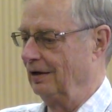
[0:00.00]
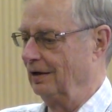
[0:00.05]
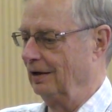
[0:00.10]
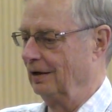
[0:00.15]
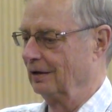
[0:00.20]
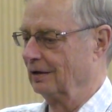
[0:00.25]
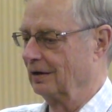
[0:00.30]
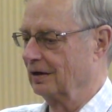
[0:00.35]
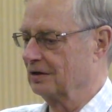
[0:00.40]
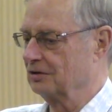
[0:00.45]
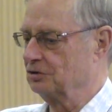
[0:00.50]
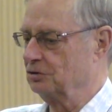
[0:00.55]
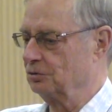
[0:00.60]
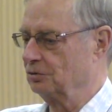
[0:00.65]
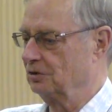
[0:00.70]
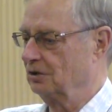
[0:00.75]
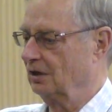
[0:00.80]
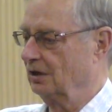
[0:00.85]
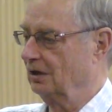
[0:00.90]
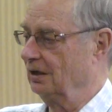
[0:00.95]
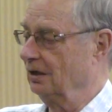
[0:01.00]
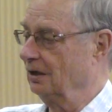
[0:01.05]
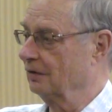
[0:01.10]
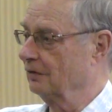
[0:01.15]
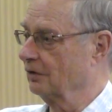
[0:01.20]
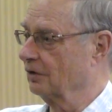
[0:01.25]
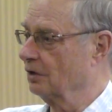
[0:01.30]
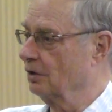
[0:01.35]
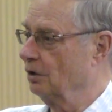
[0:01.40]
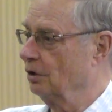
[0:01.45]
unless you're taking
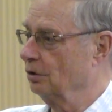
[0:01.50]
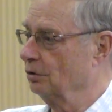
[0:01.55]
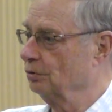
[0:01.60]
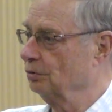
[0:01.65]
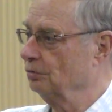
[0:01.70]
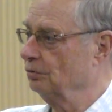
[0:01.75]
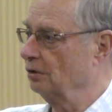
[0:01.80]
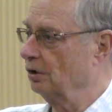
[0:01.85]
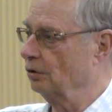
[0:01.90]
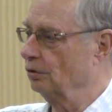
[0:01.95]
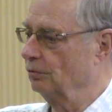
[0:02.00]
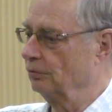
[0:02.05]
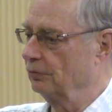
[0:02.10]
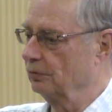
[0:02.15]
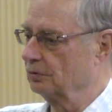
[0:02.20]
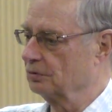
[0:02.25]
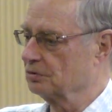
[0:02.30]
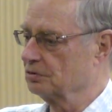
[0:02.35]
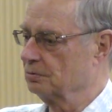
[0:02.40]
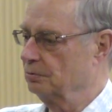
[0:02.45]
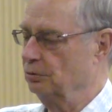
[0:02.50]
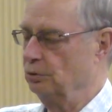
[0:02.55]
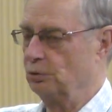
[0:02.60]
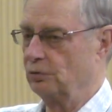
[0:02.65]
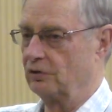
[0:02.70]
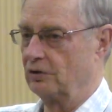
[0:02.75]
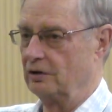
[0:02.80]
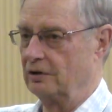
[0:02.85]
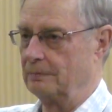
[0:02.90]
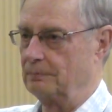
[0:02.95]
a cone over a
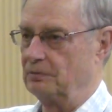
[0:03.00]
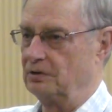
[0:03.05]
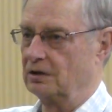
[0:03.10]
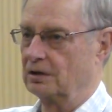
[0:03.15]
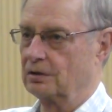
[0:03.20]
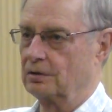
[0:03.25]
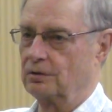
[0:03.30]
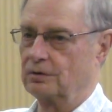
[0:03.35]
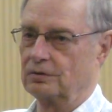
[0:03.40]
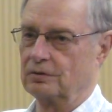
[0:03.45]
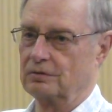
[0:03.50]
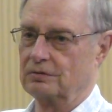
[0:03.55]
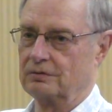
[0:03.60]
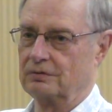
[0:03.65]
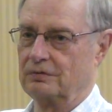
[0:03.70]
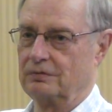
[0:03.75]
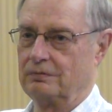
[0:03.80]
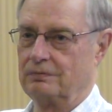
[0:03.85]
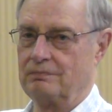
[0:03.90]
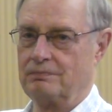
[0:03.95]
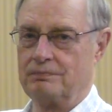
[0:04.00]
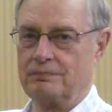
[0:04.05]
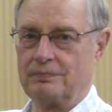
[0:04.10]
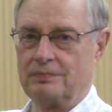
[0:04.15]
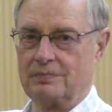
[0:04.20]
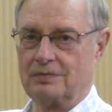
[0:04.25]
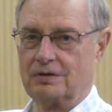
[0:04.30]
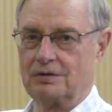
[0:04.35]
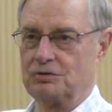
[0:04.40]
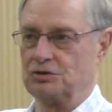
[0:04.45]
smooth elliptic curve.
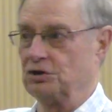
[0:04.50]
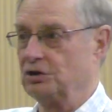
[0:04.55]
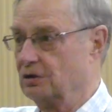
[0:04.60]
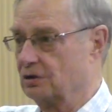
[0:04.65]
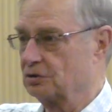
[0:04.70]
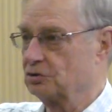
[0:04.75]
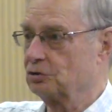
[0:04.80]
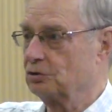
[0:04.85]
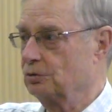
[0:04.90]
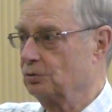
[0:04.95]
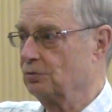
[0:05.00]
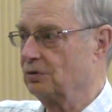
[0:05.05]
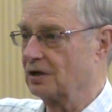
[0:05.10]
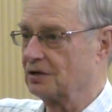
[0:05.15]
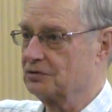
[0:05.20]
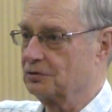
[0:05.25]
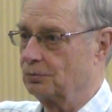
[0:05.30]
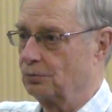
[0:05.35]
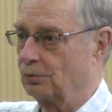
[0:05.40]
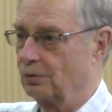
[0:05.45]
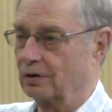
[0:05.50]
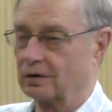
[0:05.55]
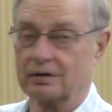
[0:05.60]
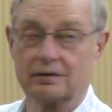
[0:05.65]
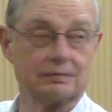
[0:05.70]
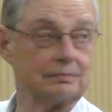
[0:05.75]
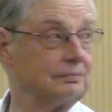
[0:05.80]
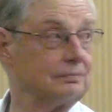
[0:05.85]
Genus 2 doesn't work.